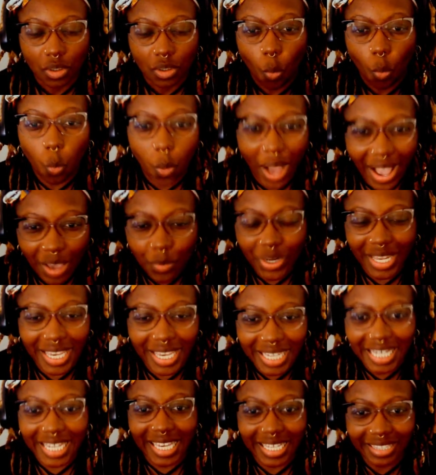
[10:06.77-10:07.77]
why would
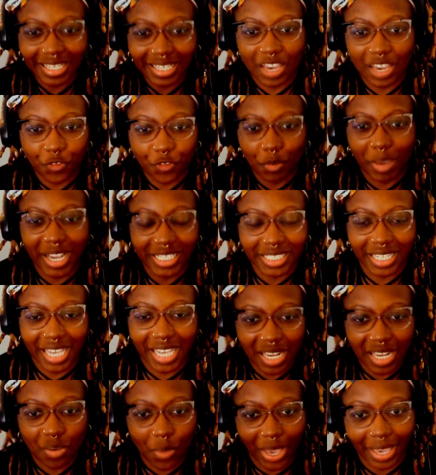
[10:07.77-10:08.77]
he leak the information
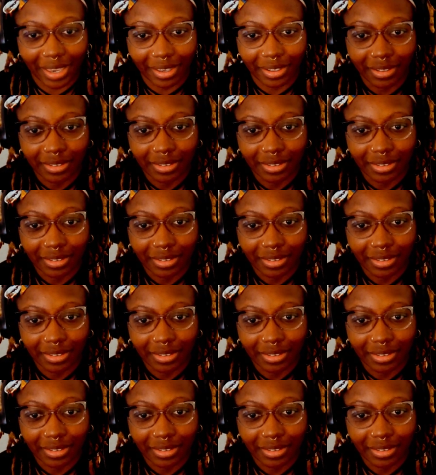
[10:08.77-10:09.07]
anyway?